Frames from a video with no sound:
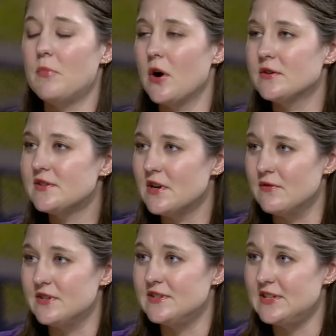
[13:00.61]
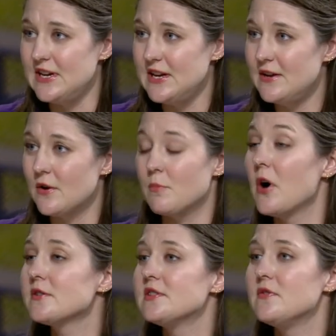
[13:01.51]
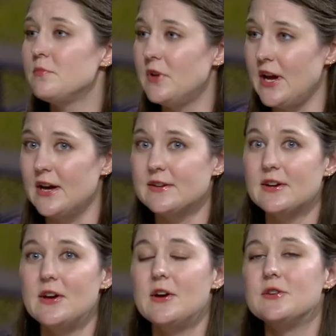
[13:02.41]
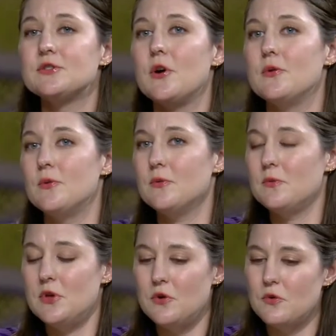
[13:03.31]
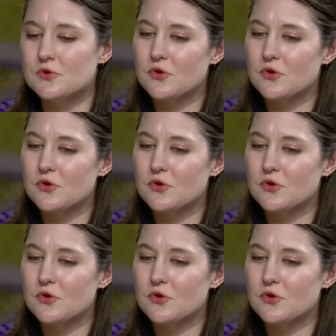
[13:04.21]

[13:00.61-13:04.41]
parts of a seed or parts of a plant. So you